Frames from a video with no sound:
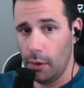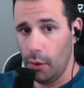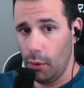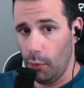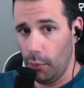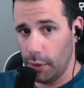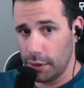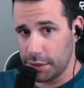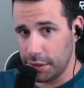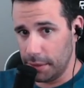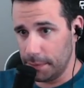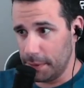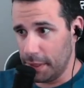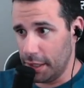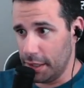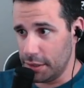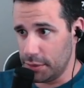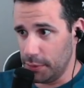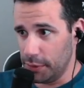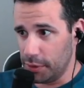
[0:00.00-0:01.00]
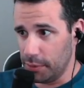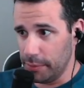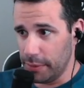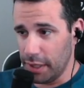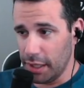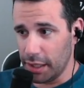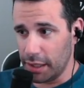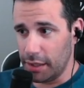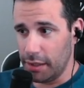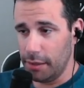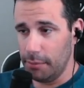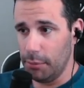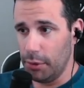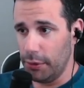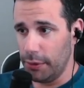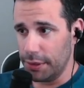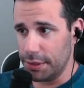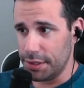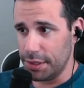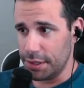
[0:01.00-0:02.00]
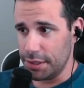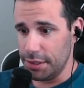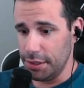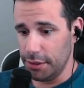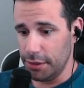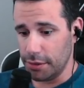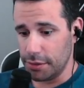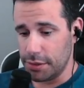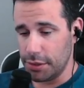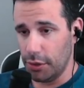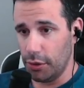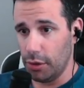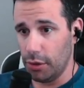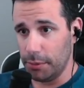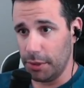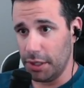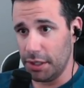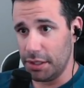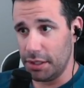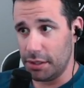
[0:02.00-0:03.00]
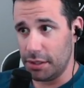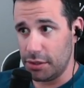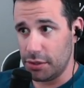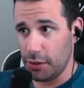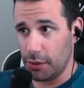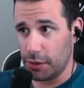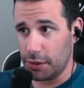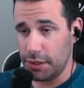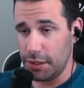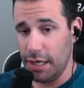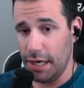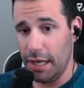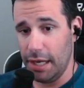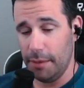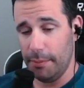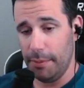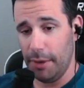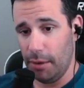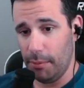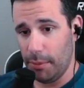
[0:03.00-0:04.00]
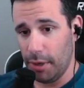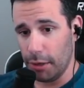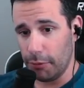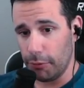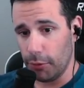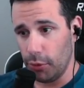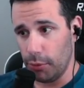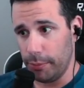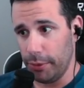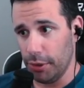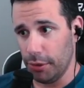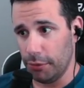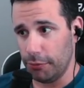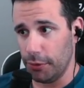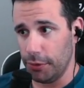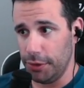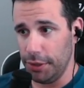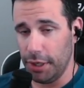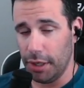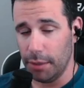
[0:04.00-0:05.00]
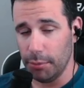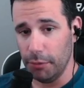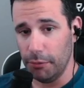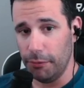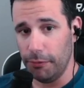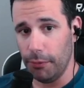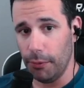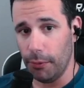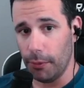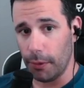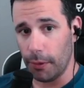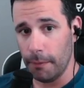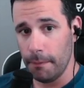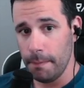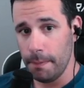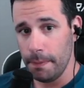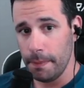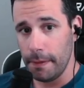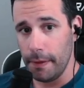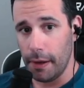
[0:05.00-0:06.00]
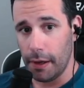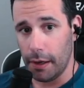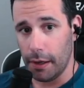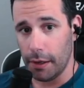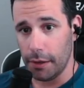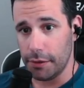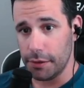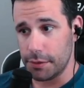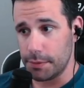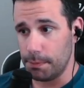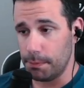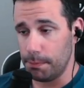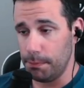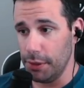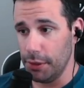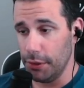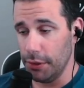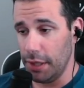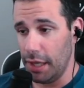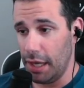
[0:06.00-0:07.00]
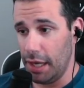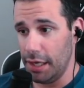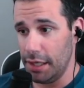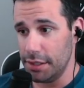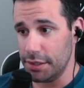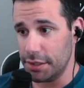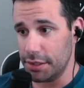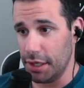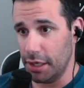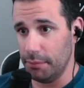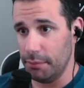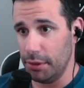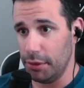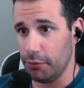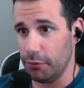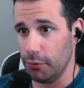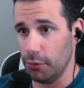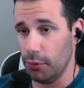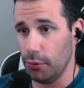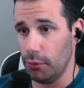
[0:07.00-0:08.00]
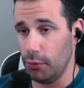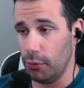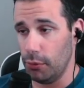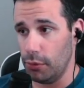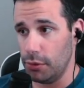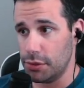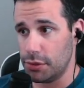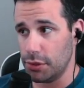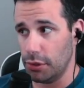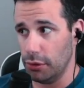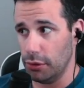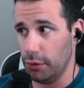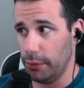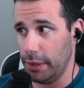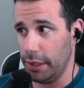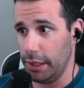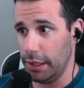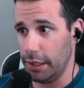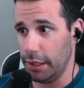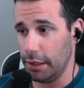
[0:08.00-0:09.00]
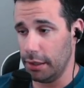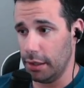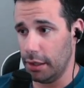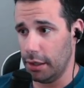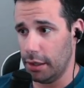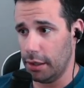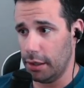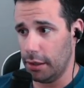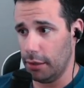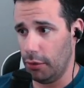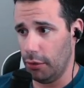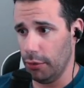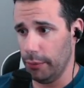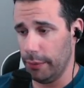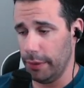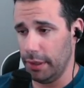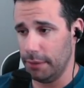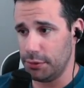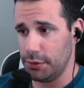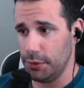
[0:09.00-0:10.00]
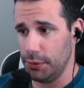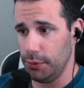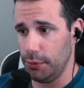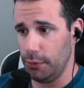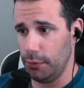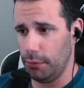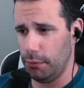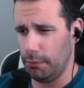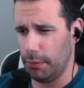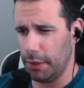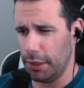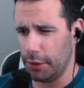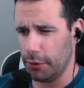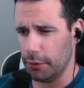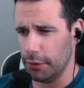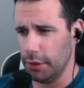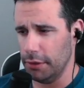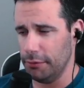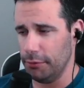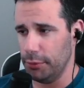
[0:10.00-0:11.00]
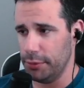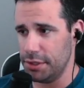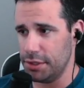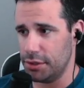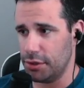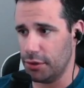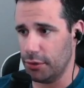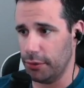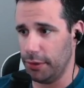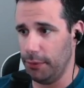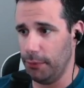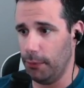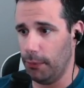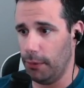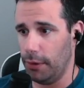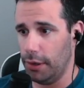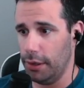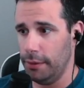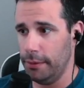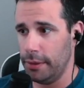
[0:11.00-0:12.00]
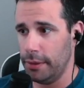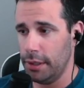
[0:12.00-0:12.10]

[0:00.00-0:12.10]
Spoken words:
What's up, guys? Welcome back. Mohawk6 here. So I'm going to talk today about my rogue build for Diablo 4. This build has gotten me through soloing all the way up to my current level, which is 31.